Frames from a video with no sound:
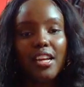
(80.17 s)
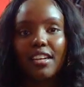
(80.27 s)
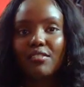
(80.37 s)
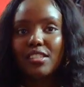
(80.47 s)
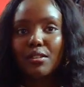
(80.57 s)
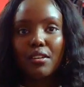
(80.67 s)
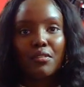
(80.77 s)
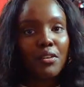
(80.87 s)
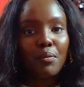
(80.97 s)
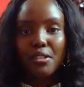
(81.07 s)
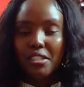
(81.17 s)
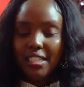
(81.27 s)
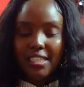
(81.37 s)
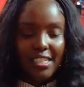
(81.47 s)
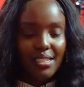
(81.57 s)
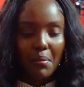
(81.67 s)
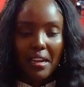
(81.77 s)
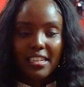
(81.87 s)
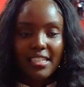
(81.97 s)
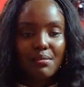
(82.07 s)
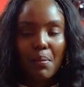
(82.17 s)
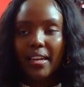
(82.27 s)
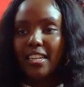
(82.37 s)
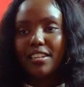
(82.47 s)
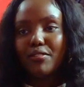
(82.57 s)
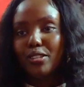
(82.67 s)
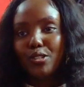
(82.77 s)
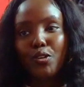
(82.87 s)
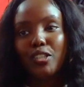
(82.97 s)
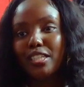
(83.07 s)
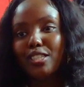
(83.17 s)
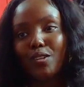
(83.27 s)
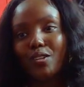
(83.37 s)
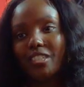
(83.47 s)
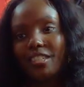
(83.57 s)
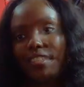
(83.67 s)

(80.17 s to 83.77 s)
Like if, if an opportunity is mine, it's mine, and if it's not, it's not.